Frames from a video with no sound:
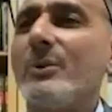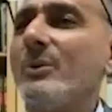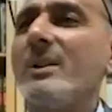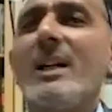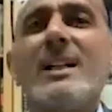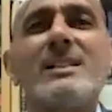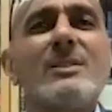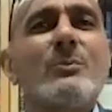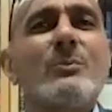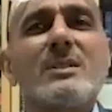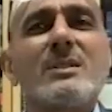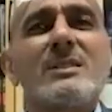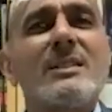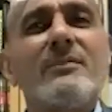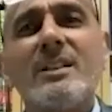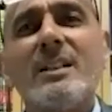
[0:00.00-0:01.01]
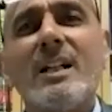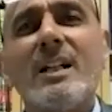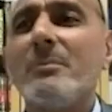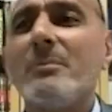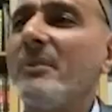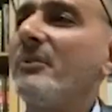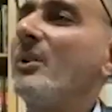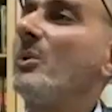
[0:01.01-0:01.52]
who dies in 179.
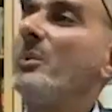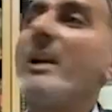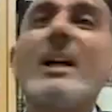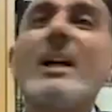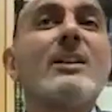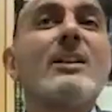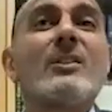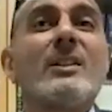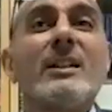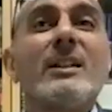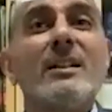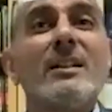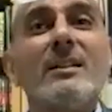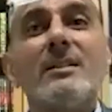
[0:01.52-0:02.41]
Before we had nothing.